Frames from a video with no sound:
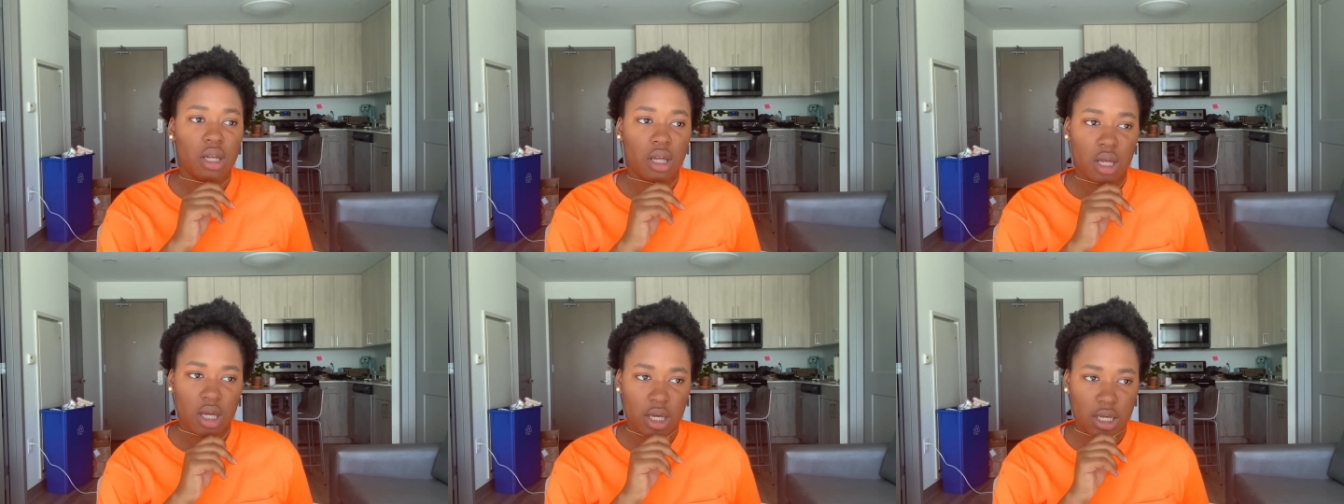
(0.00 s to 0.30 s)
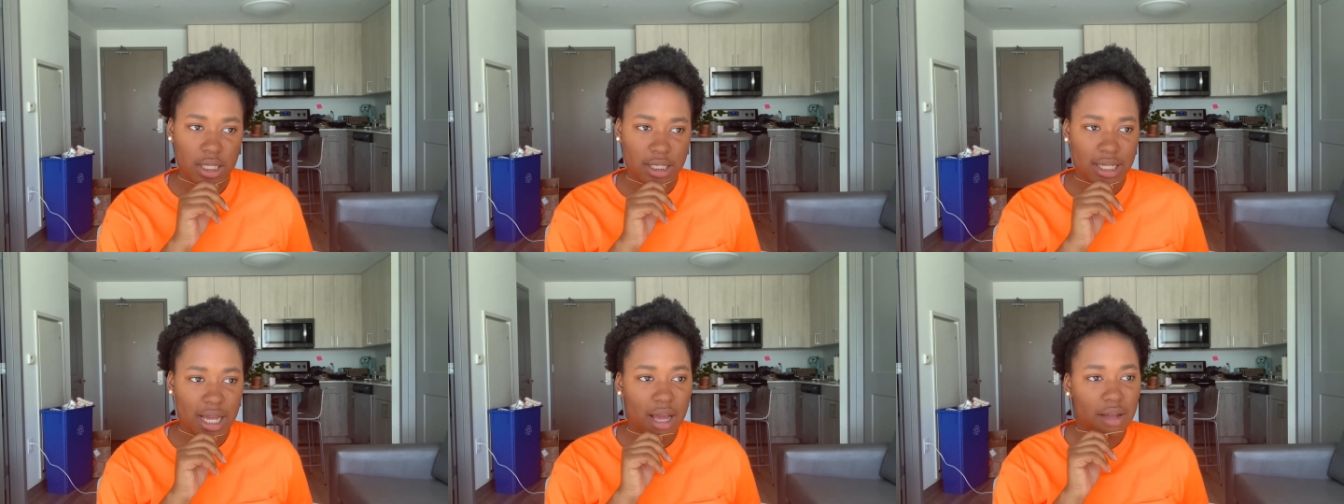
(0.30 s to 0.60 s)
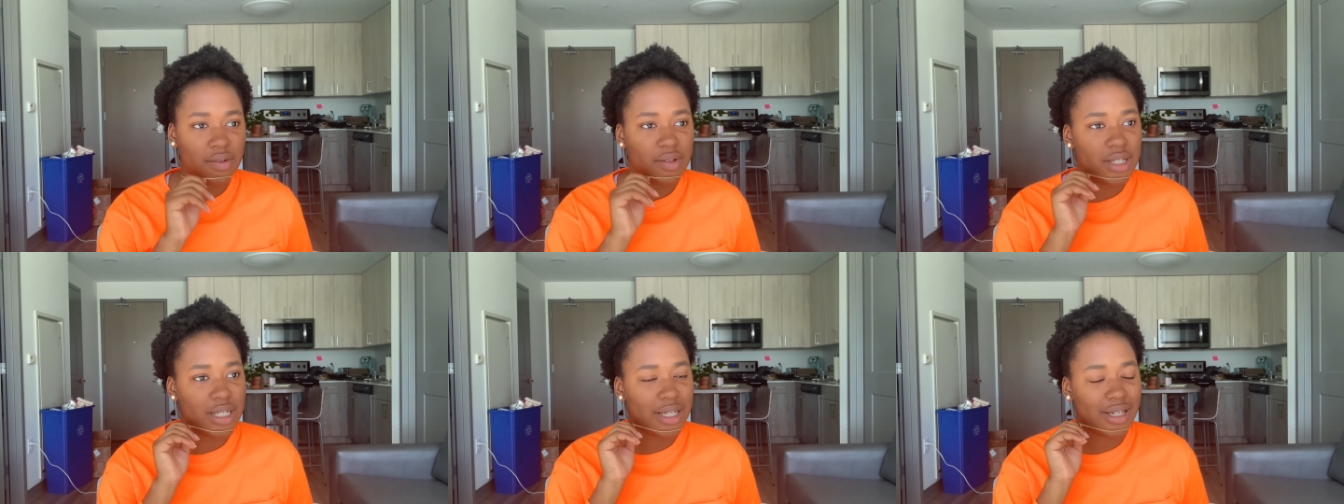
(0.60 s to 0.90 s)
because
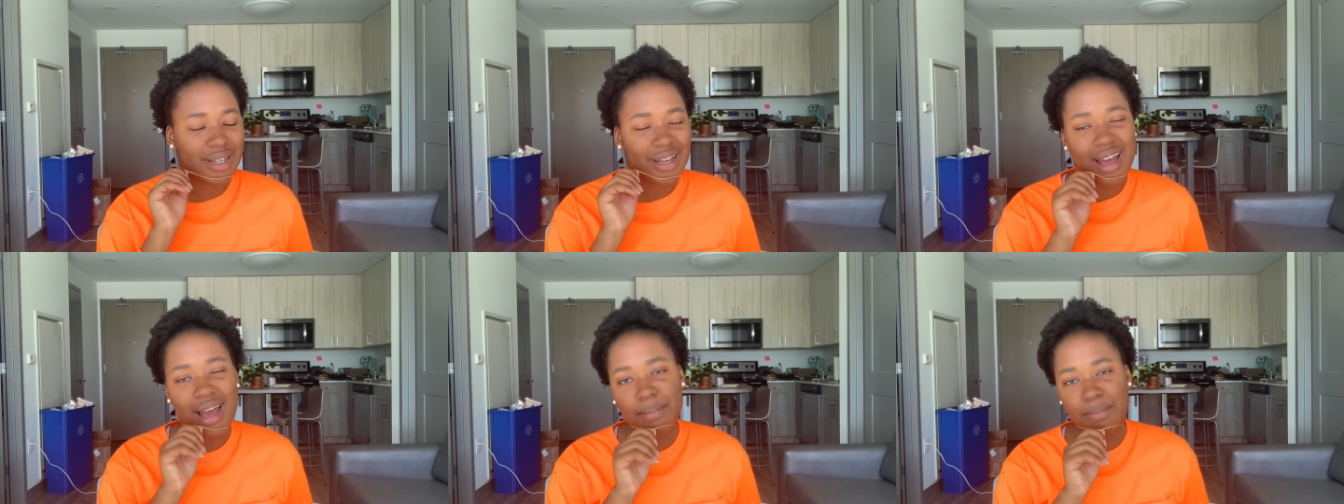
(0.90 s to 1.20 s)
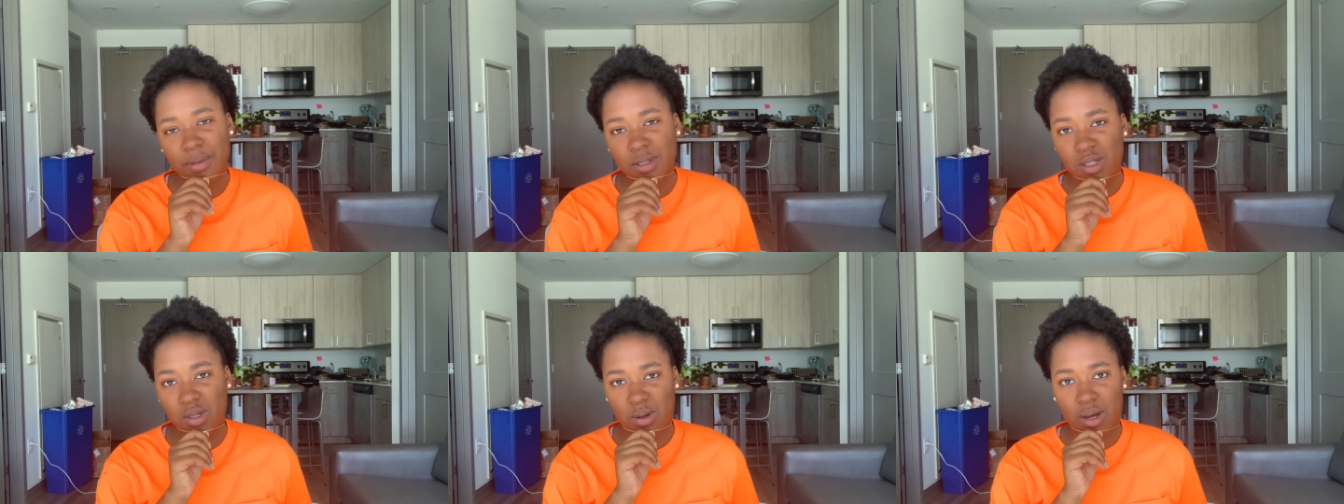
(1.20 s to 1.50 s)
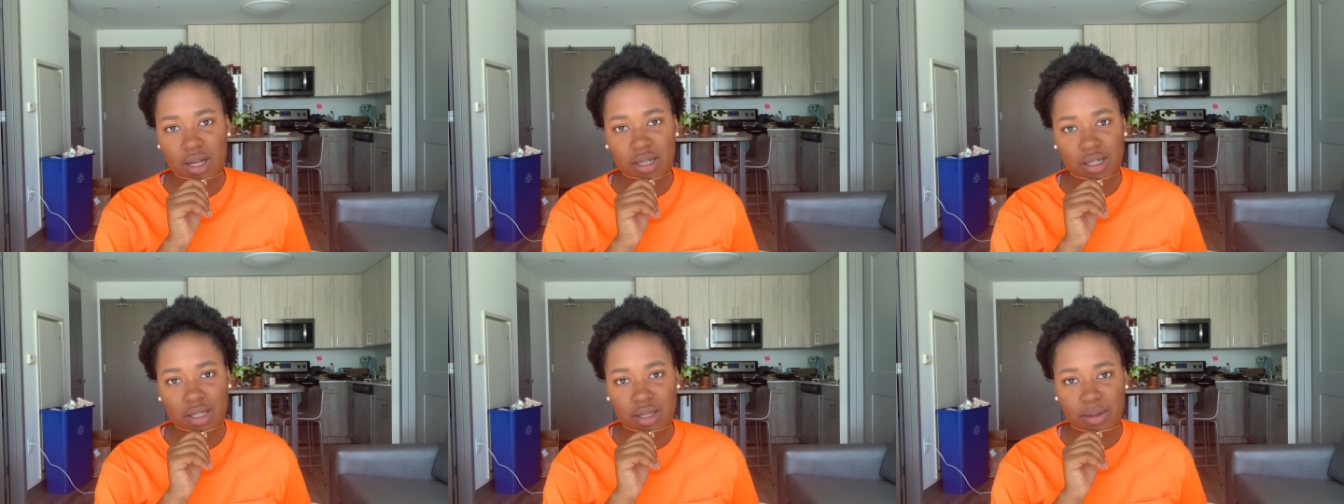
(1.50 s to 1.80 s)
I've seen it happen to
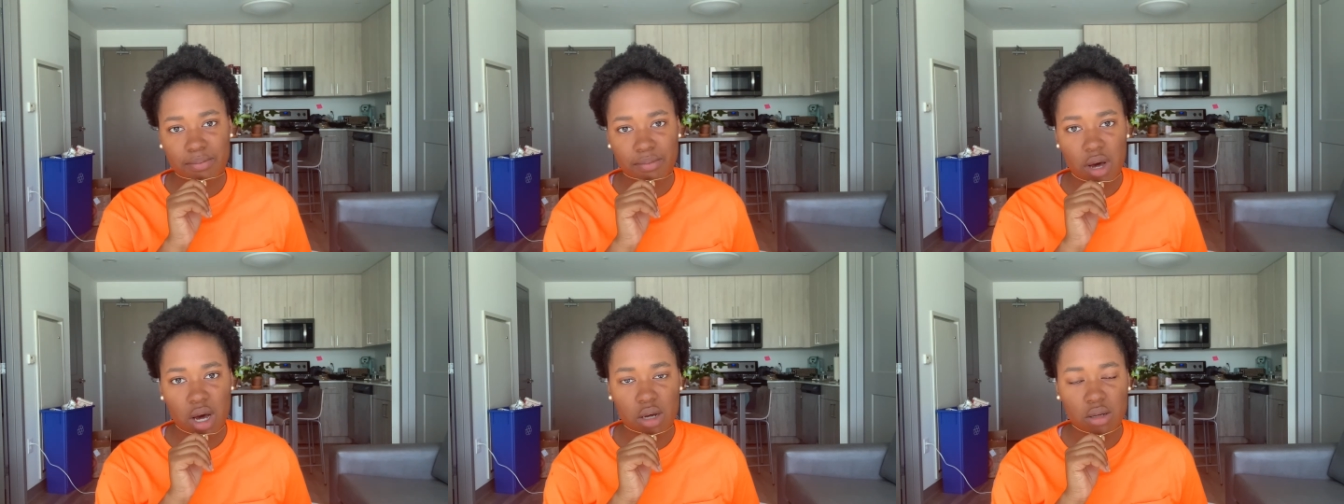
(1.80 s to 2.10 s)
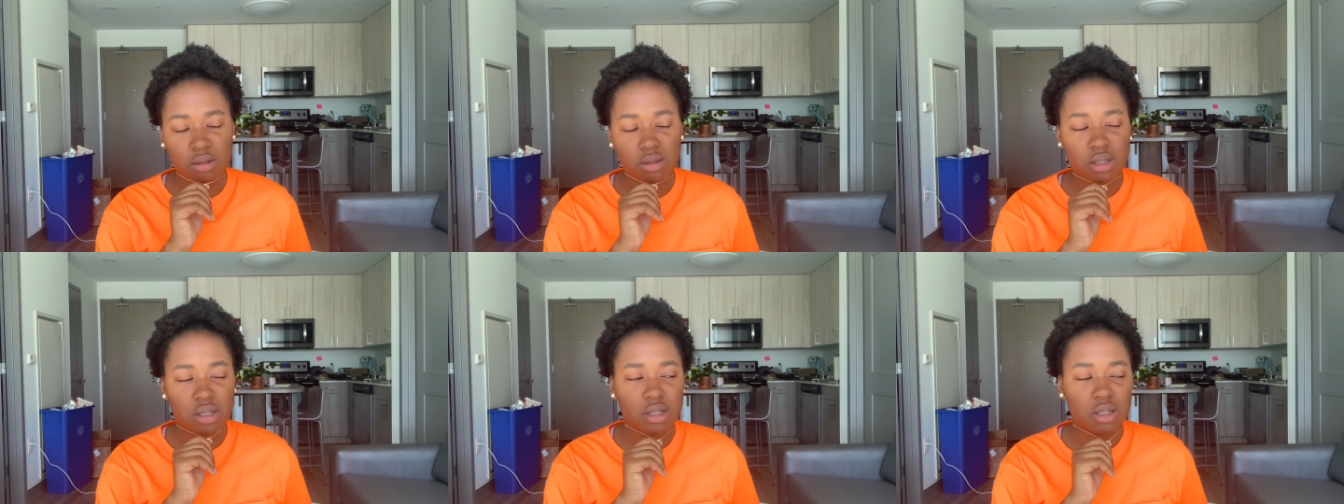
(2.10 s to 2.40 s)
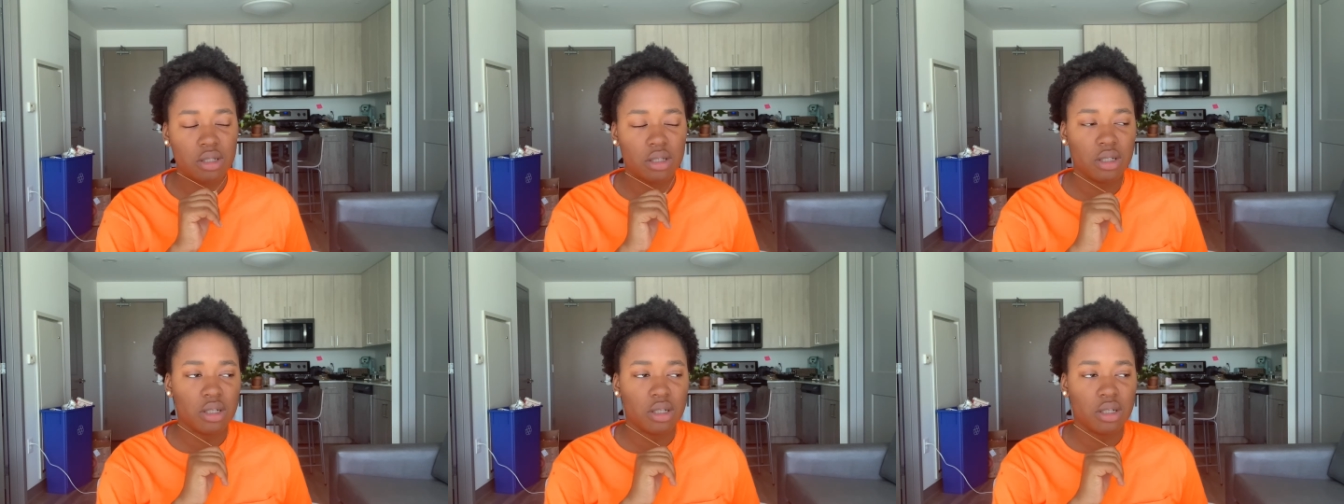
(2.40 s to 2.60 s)
us the most,